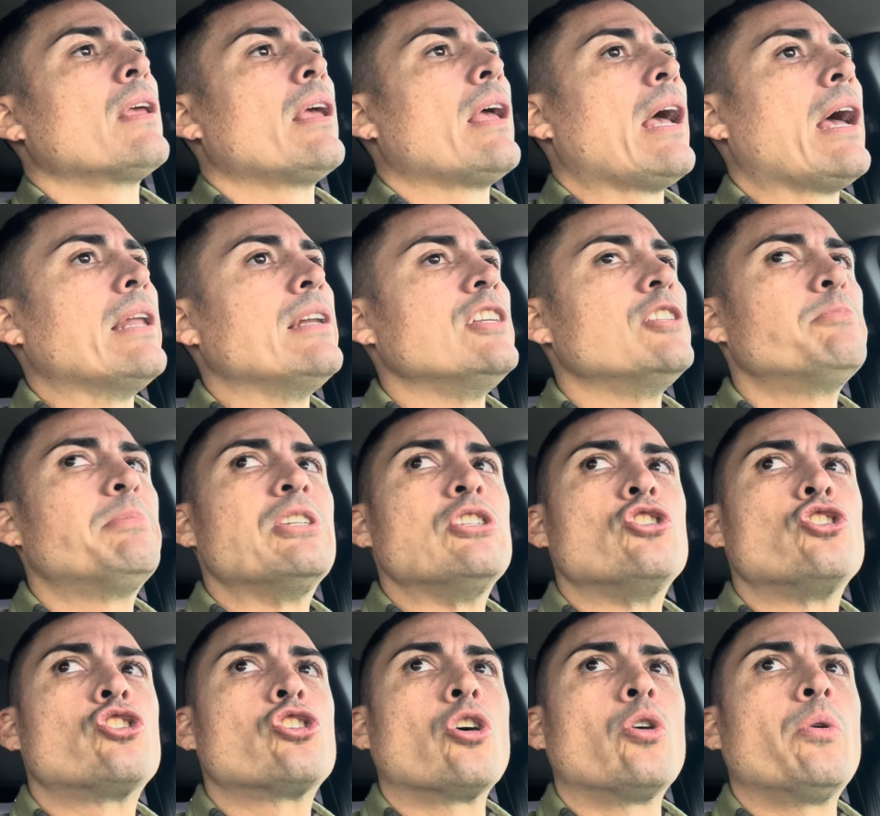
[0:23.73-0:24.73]
And he's been
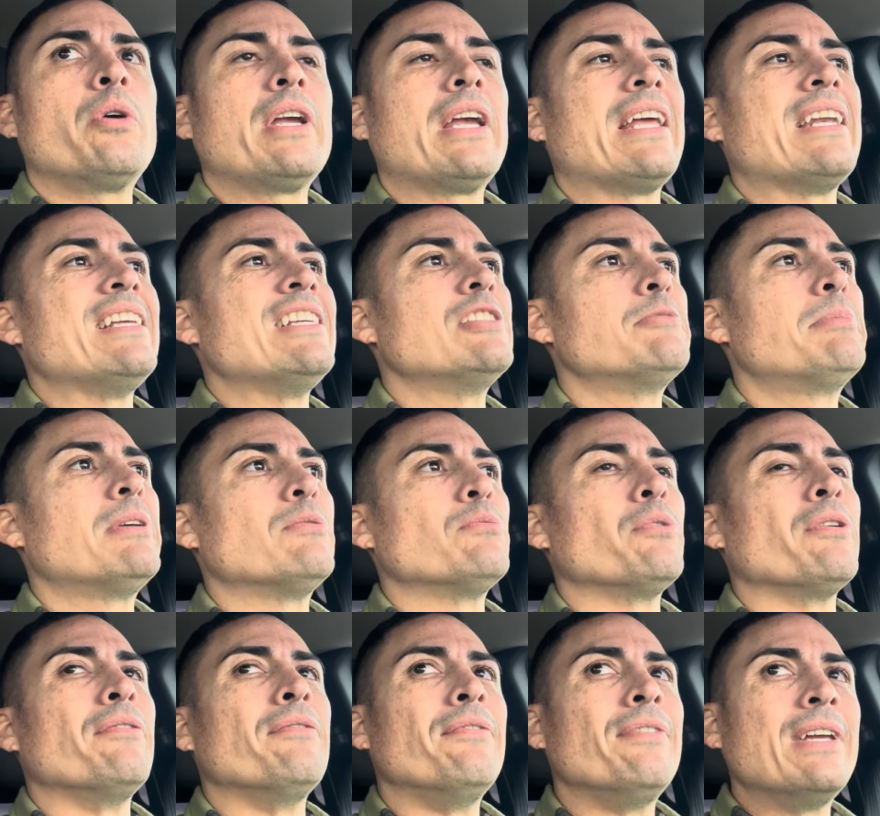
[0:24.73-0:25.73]
showing and he's been
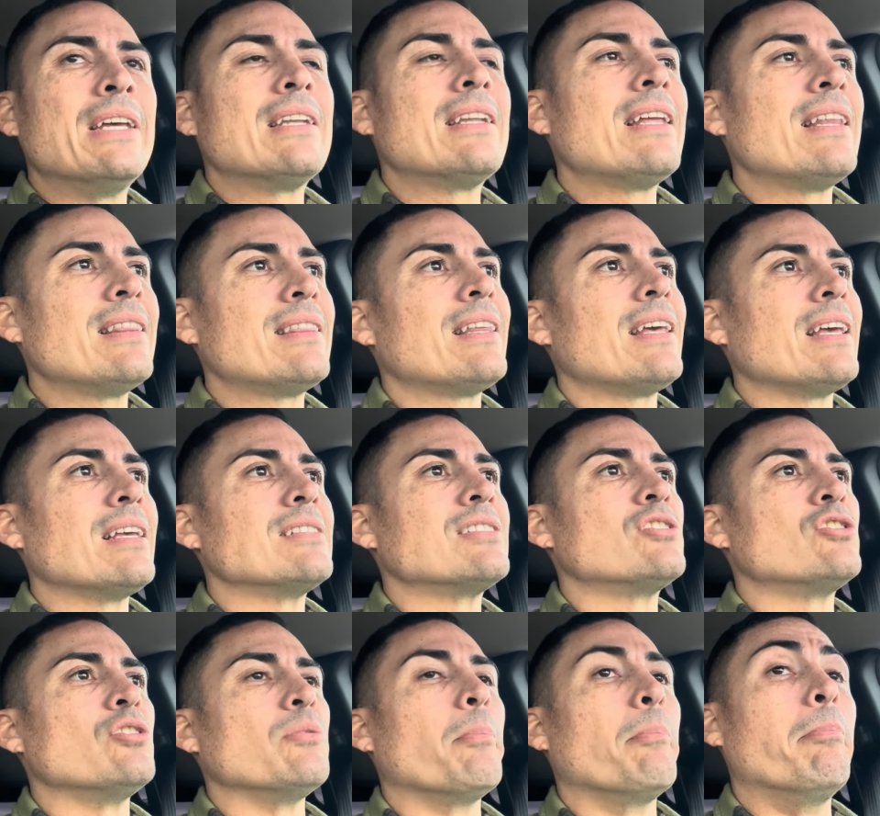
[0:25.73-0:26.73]
revealing things
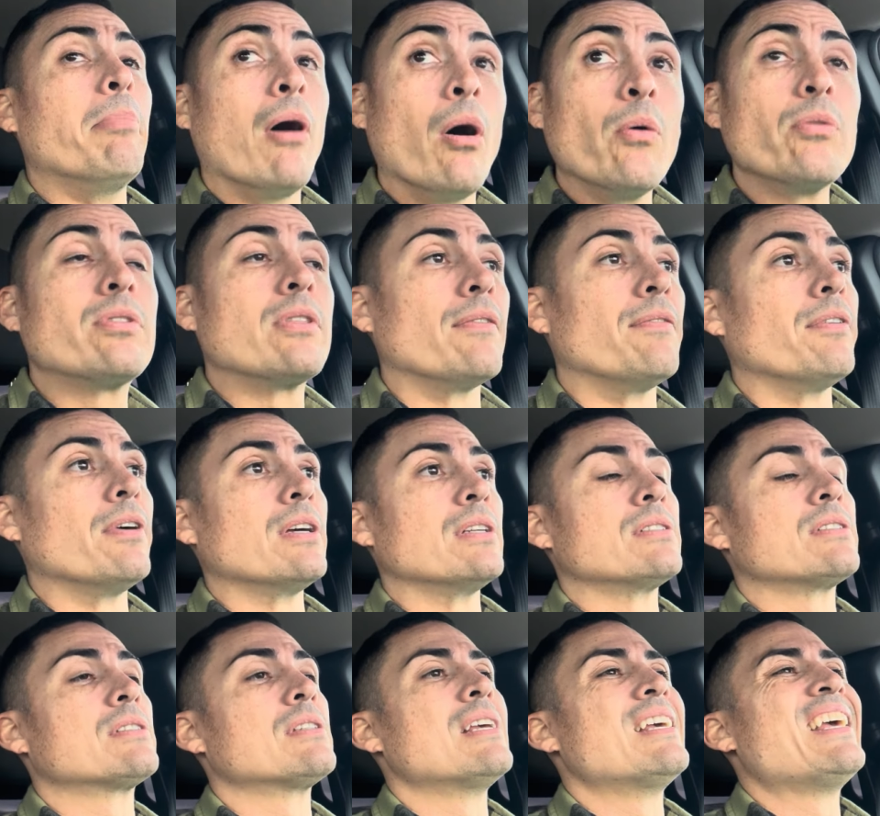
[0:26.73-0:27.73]
to both of
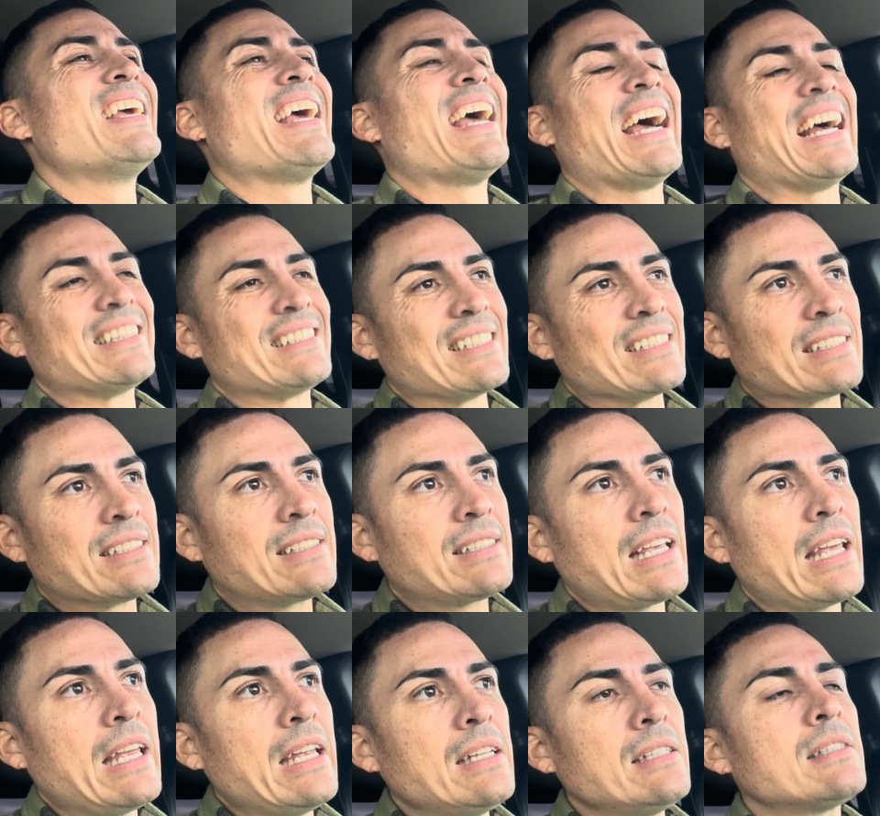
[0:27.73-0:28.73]
us at the
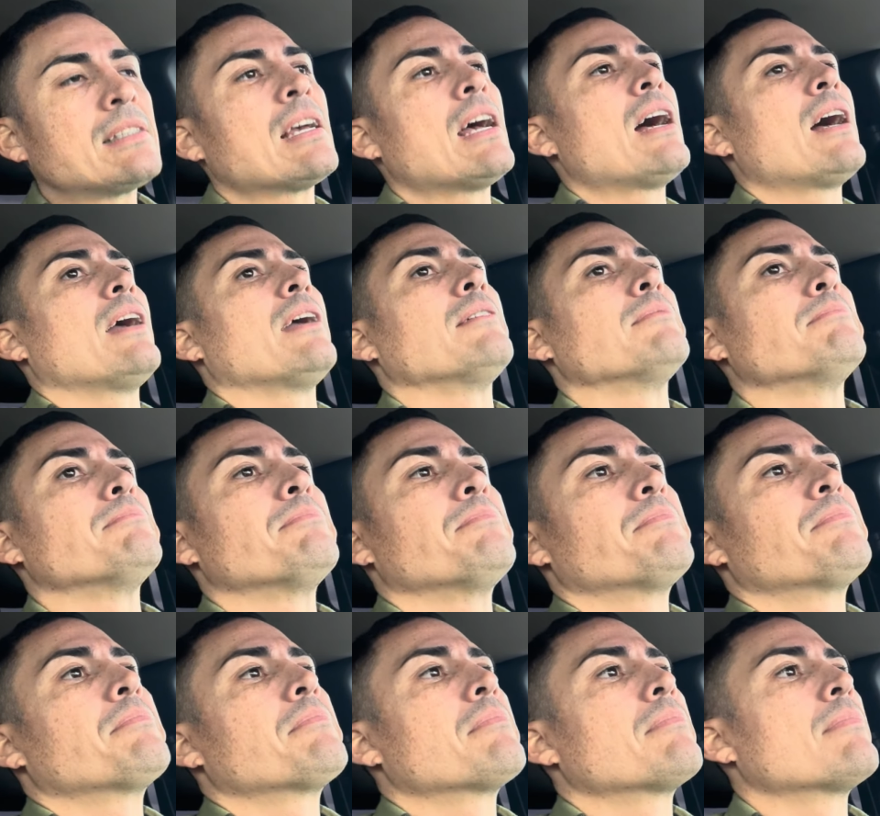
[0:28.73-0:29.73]
same time
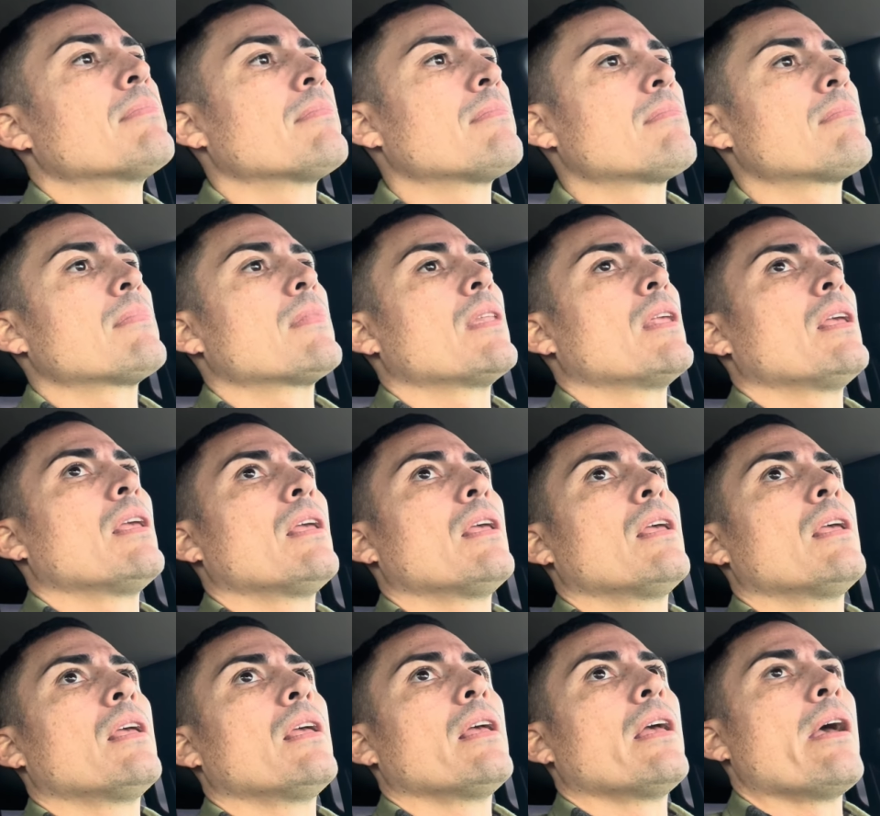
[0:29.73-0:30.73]

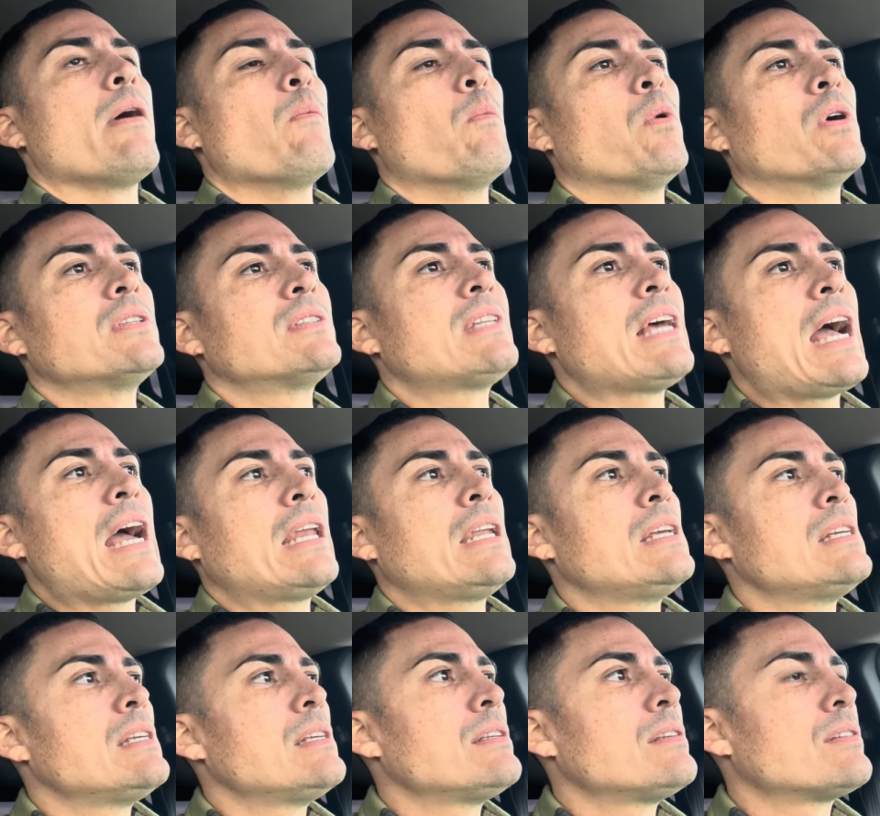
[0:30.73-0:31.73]
and what that
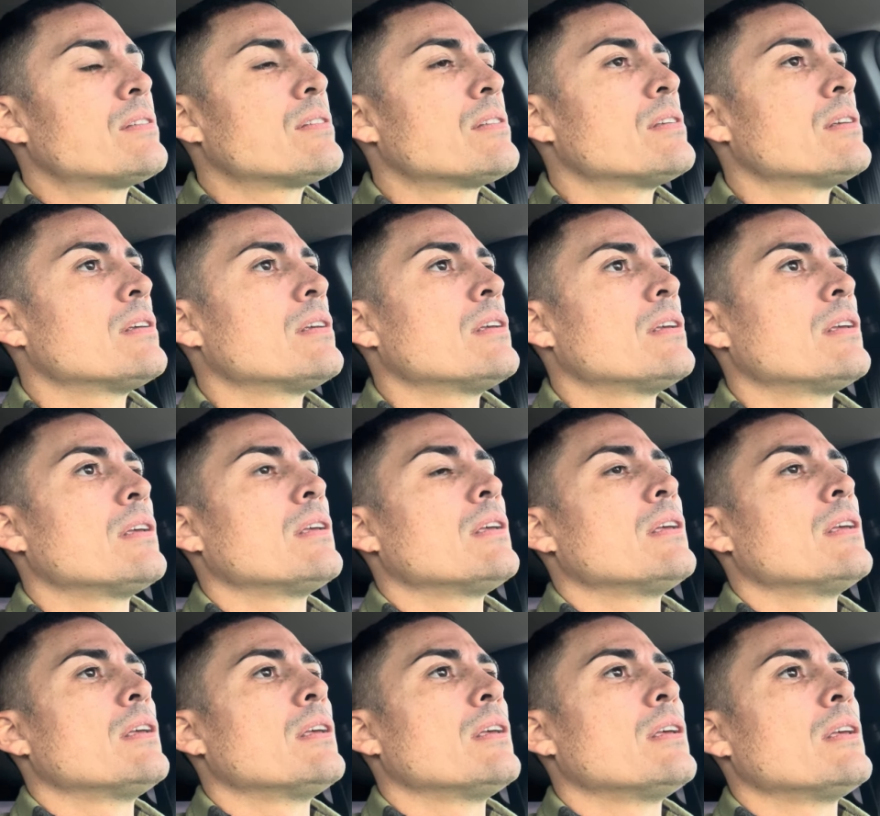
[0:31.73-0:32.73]
is,
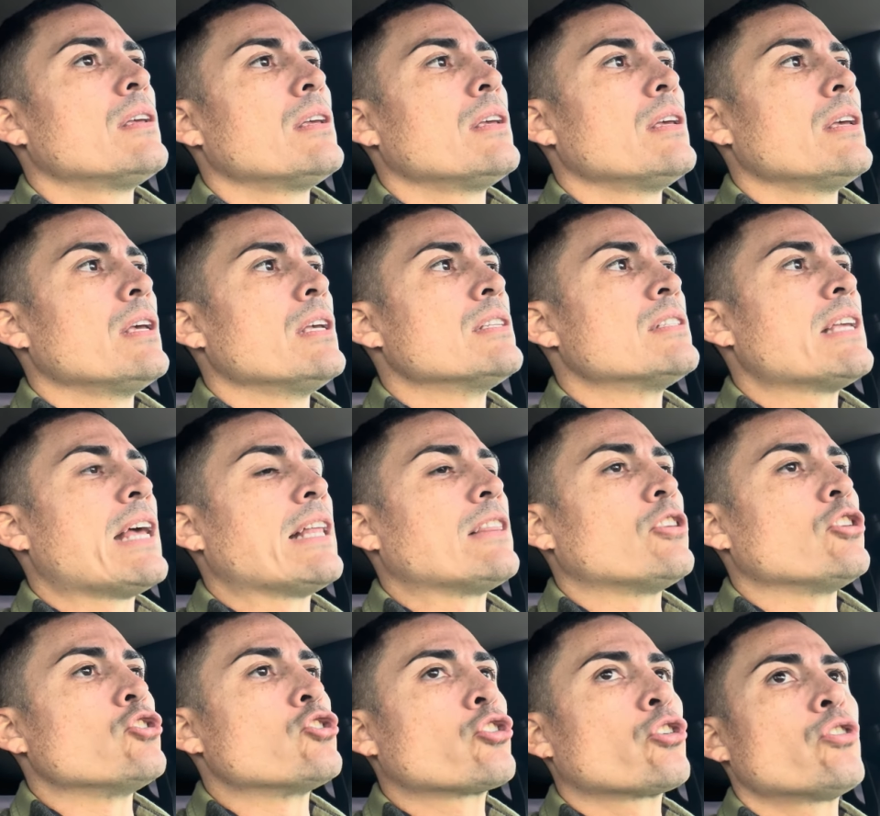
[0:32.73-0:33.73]
is that
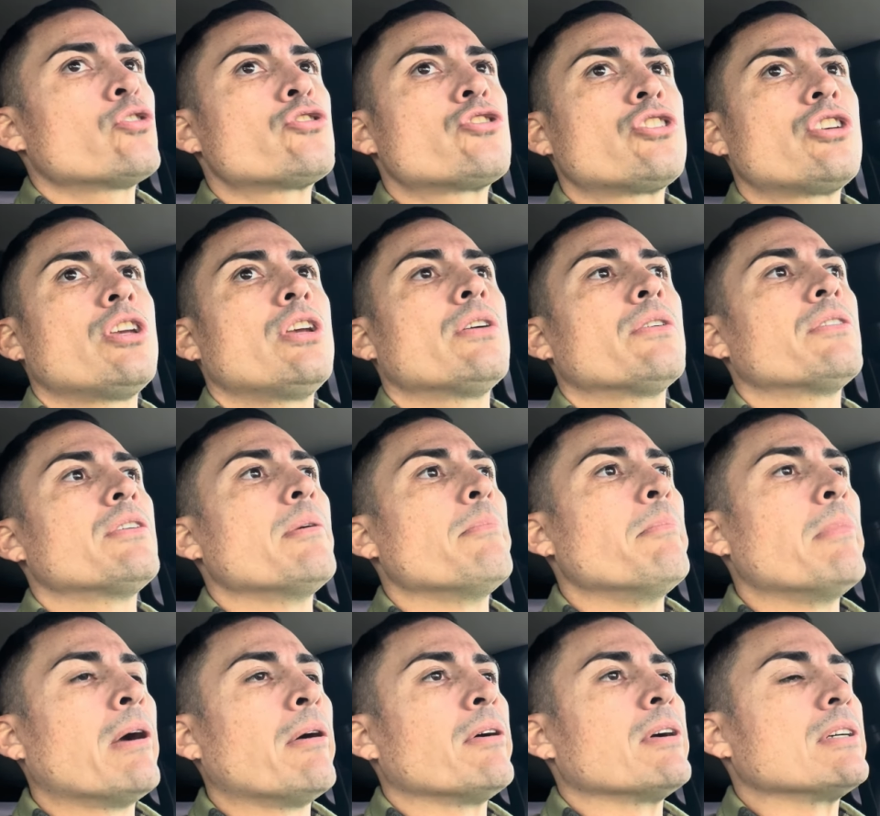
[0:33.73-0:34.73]
the church here in
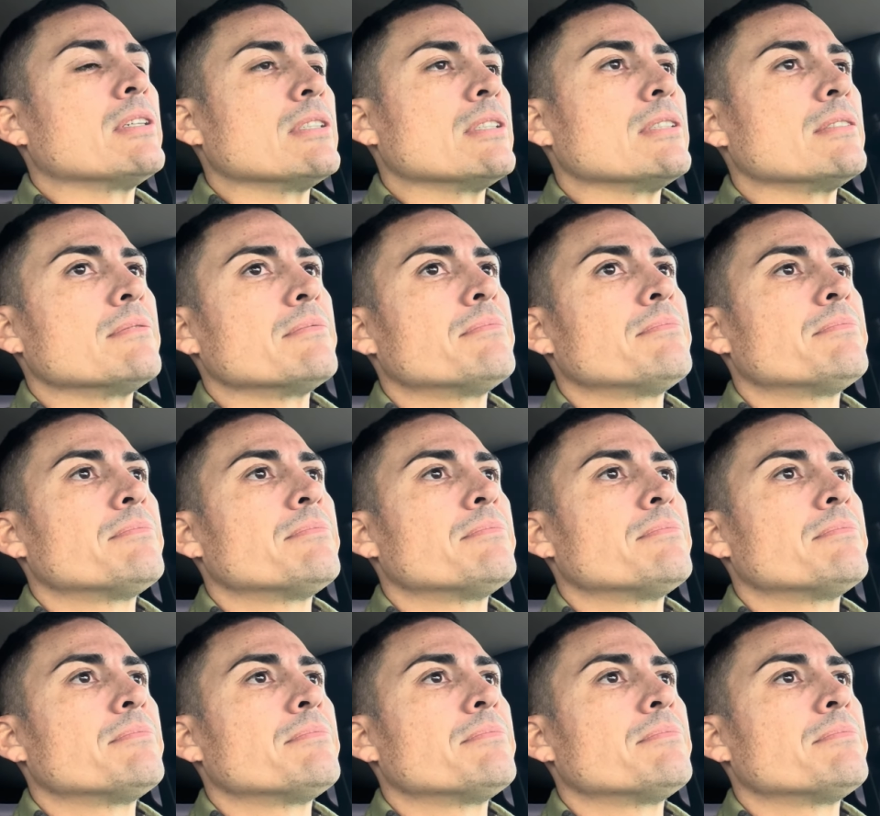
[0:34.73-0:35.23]
America